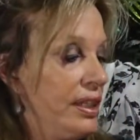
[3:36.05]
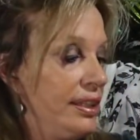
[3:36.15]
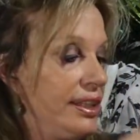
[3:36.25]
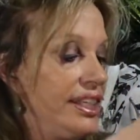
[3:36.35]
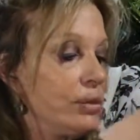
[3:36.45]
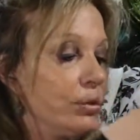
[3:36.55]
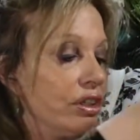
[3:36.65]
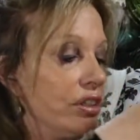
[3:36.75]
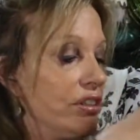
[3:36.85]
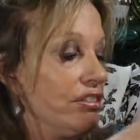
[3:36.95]
these
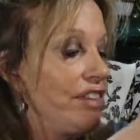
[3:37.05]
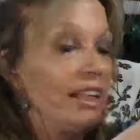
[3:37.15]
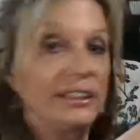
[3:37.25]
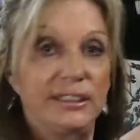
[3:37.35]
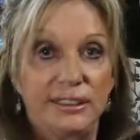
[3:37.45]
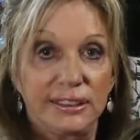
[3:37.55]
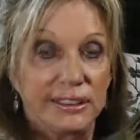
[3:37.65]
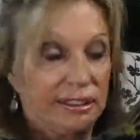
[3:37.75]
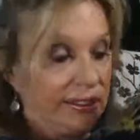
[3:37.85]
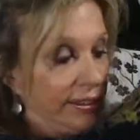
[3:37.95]
were valances,
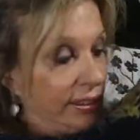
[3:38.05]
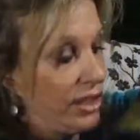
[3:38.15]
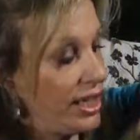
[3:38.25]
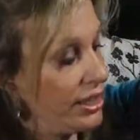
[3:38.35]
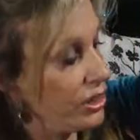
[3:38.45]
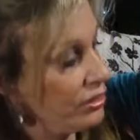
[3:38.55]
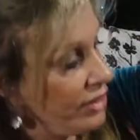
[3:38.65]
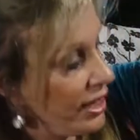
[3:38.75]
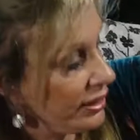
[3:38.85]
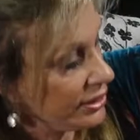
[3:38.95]
okay, curtain
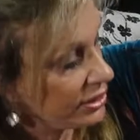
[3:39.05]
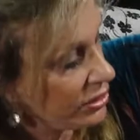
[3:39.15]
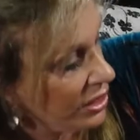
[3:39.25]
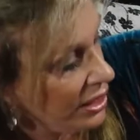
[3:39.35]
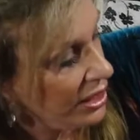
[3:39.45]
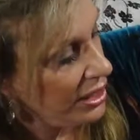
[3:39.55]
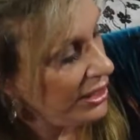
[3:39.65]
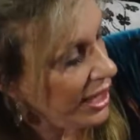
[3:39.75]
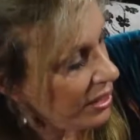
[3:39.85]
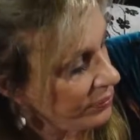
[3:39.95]
valances.
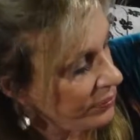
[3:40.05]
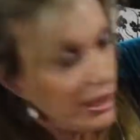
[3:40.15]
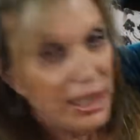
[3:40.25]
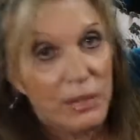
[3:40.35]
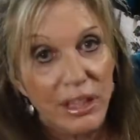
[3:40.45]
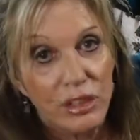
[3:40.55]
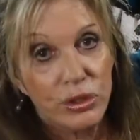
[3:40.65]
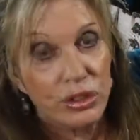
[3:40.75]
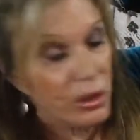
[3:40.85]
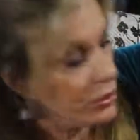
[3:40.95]
Now, anybody who
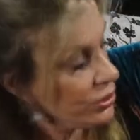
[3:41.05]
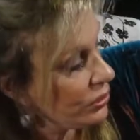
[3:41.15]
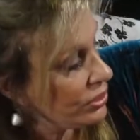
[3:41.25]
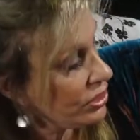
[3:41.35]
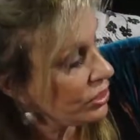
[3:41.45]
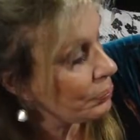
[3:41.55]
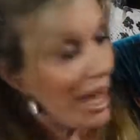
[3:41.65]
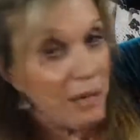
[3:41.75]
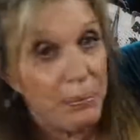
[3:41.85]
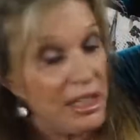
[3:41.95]
sews knows this is
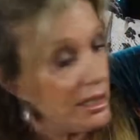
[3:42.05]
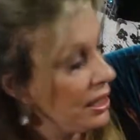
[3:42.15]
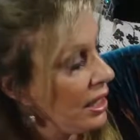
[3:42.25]
piping,